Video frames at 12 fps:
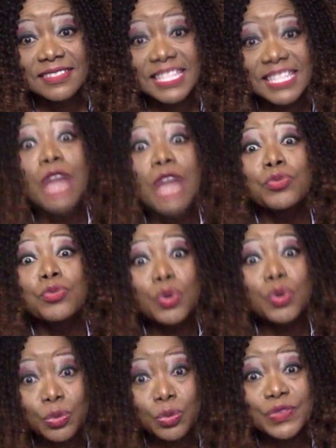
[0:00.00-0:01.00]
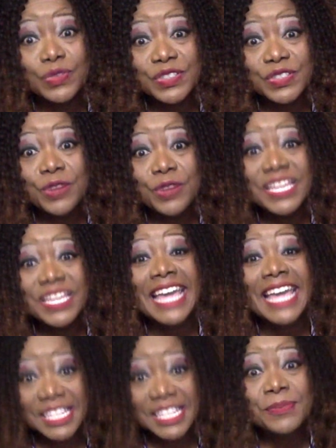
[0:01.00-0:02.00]
There are rules of
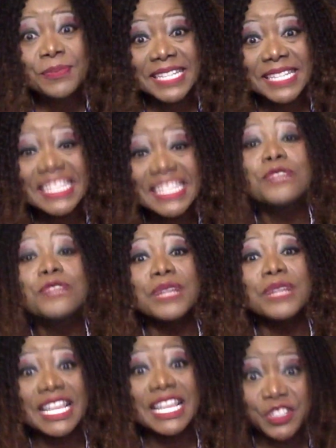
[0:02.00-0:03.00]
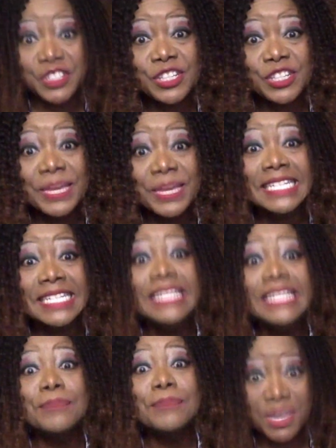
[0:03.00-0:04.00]
engagement in a relationship and
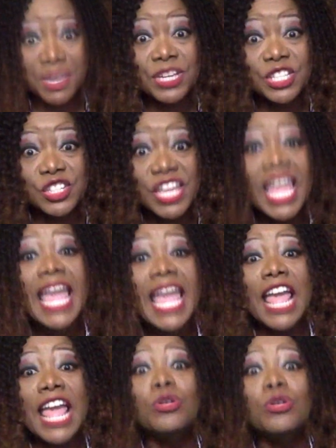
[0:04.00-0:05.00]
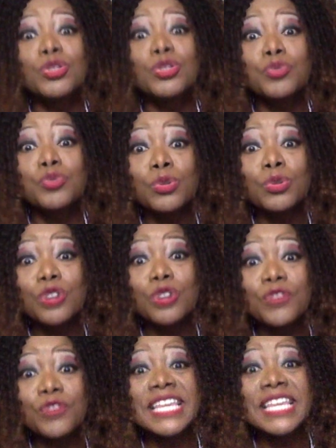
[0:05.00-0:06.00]
in a marriage. And those rules
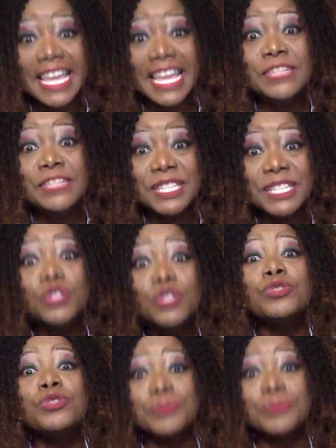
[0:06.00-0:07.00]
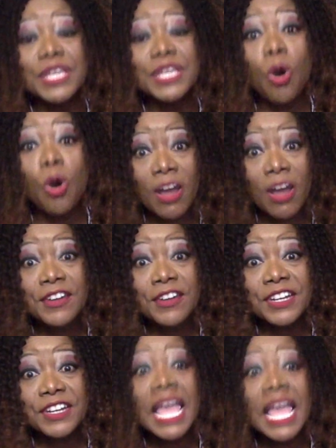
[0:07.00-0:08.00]
of engagement should be
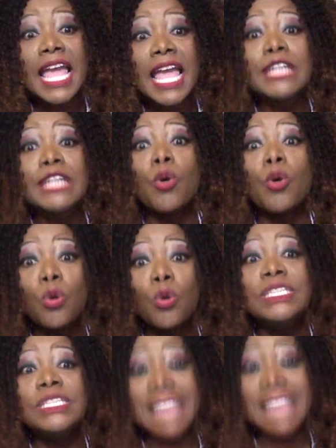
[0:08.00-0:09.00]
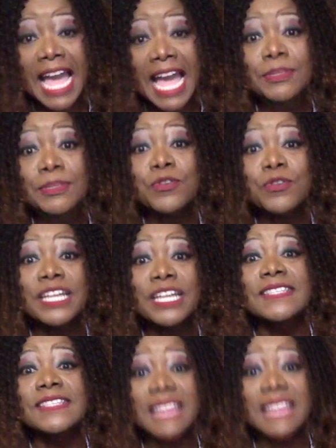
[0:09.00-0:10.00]
honored at all times for a
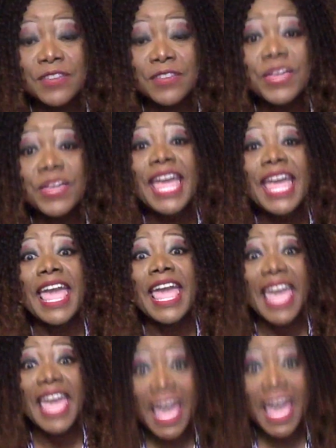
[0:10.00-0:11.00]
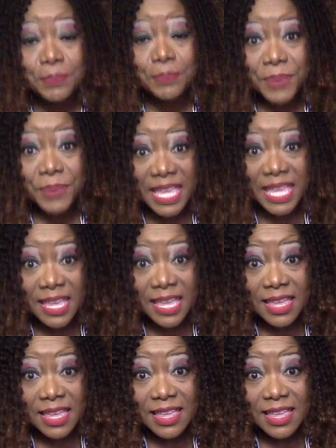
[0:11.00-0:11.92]
safe, happy,